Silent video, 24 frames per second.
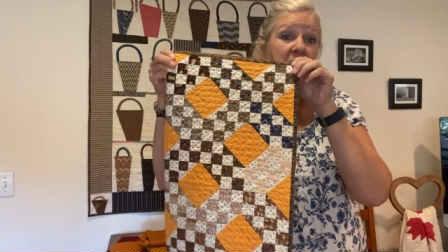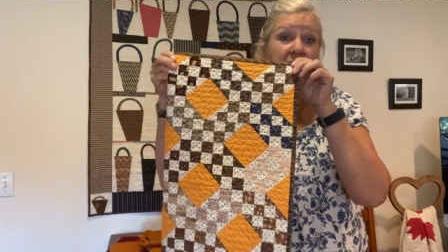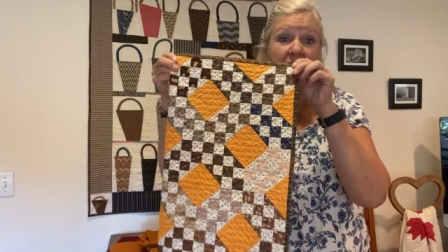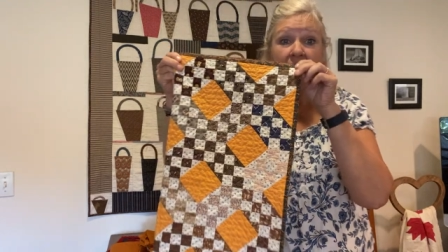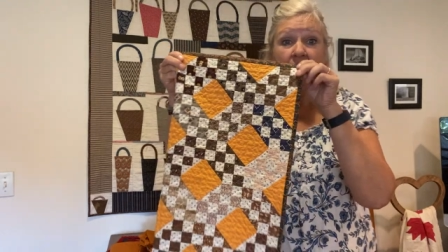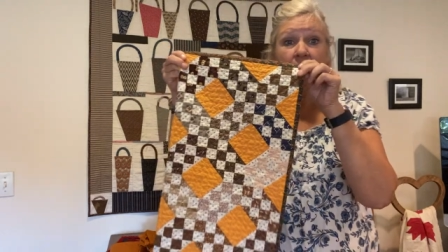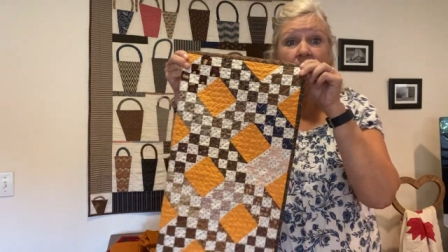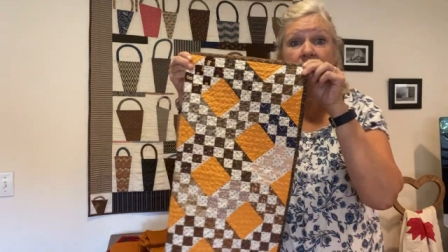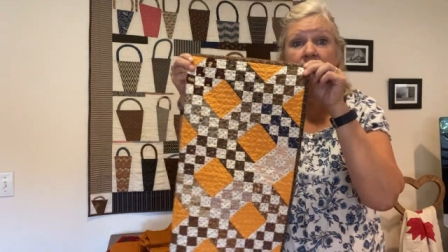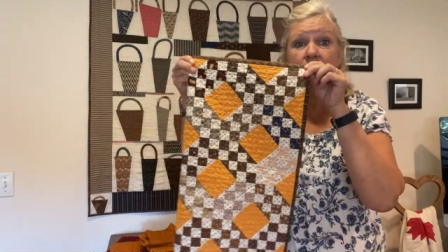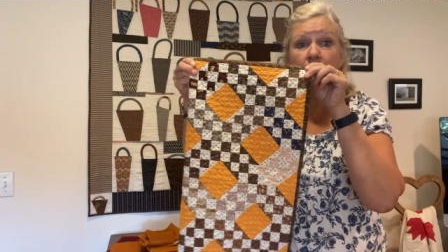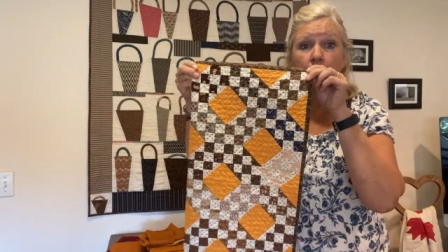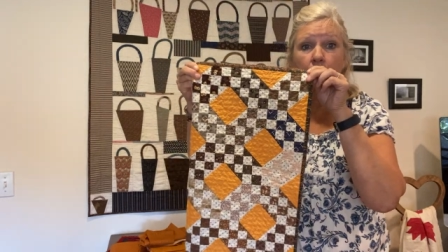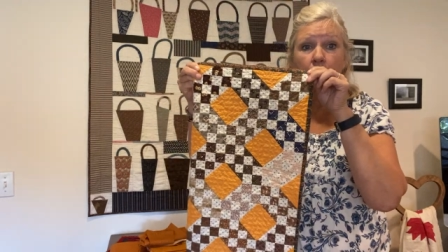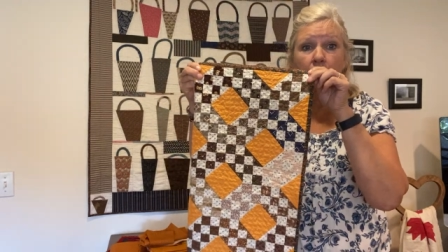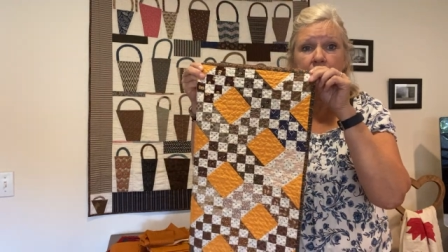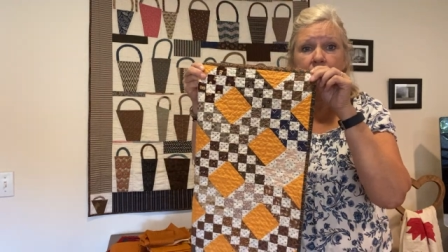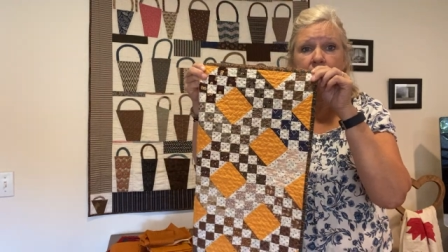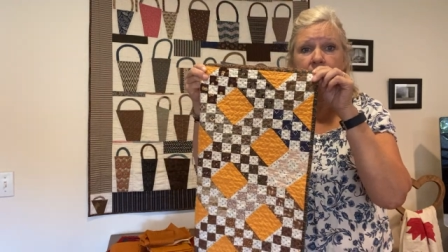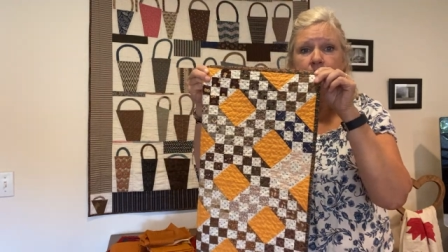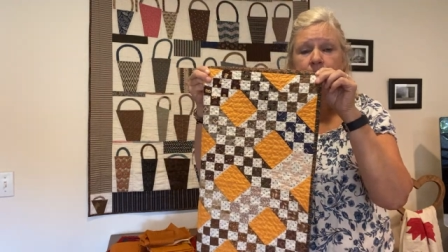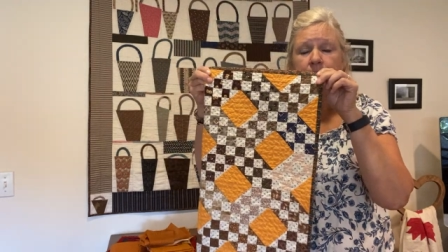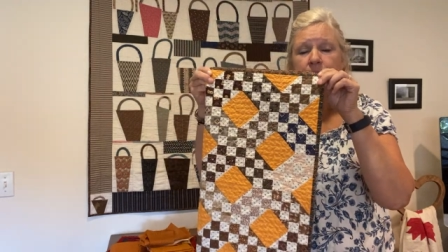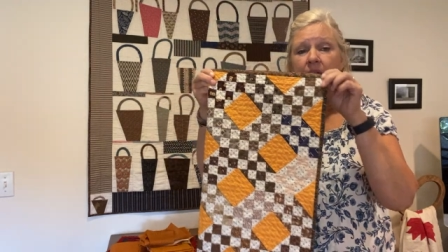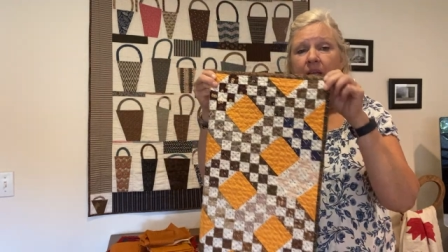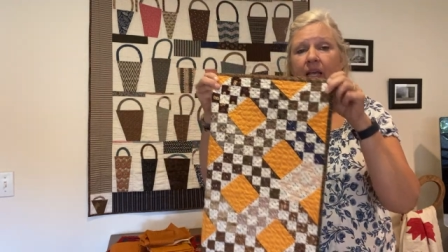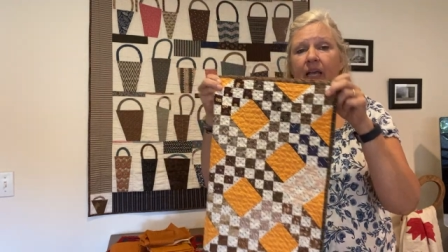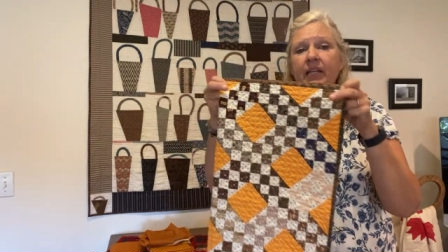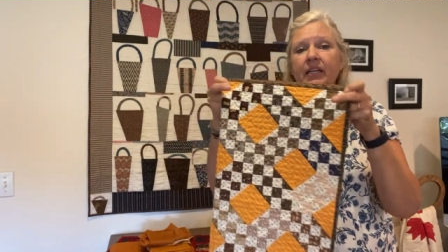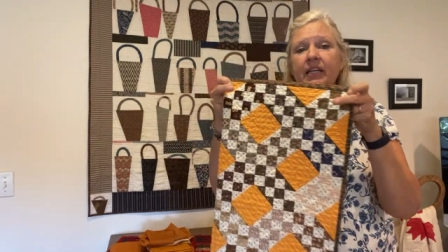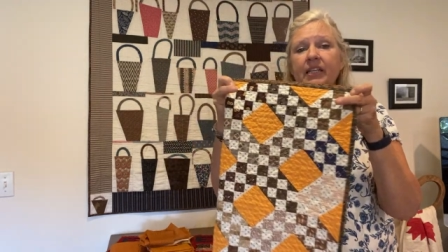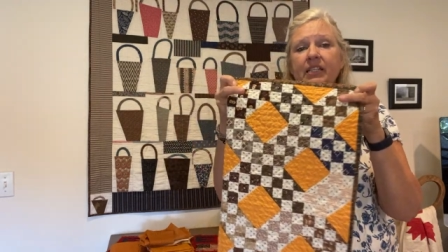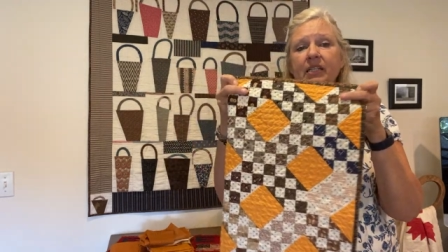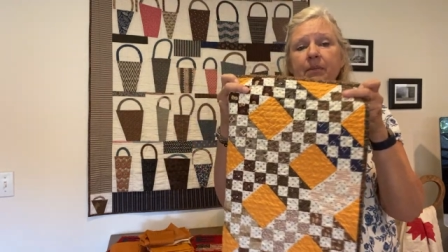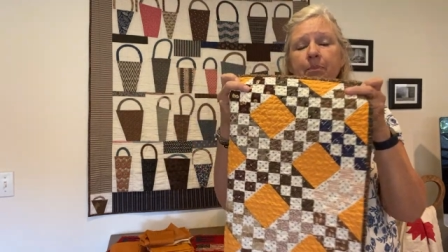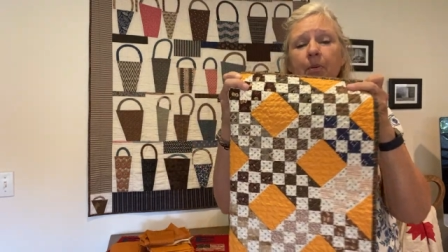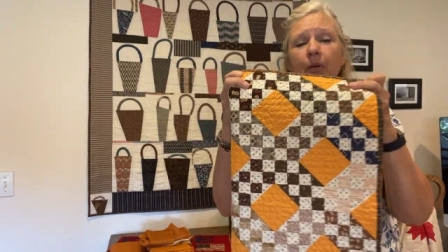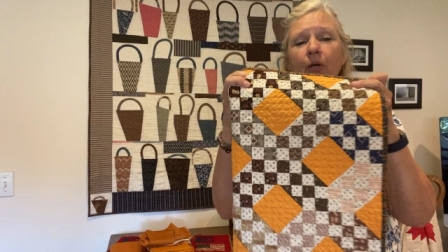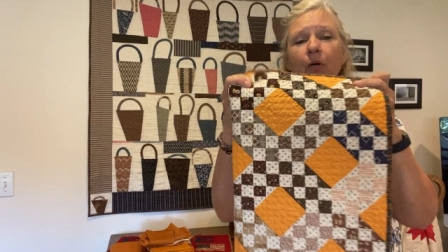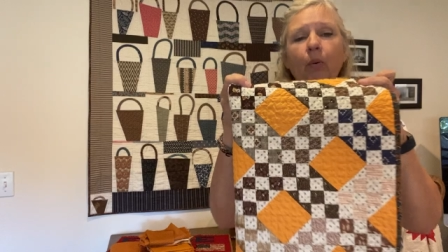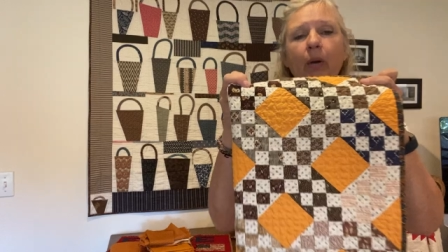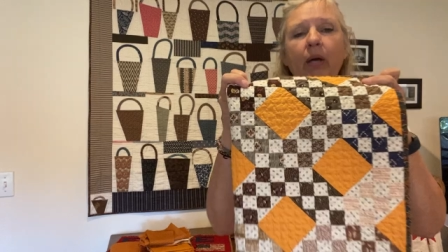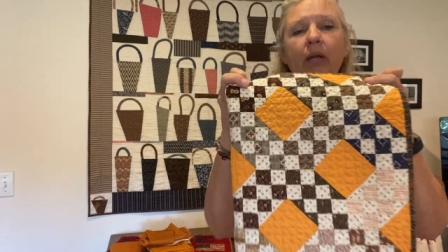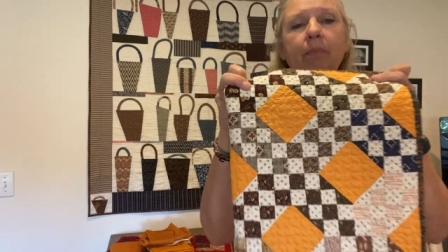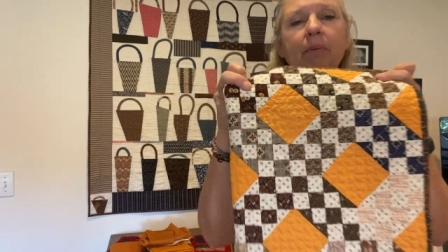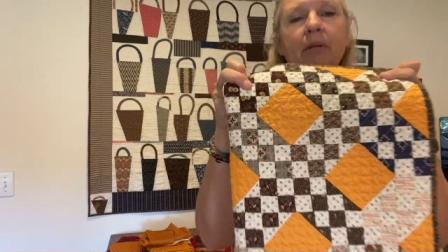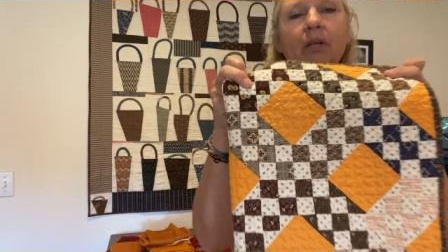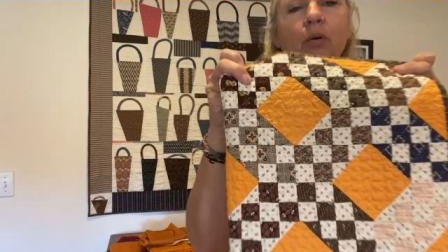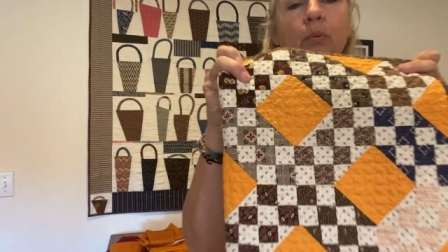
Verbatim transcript: it looks old. And I did put quite a bit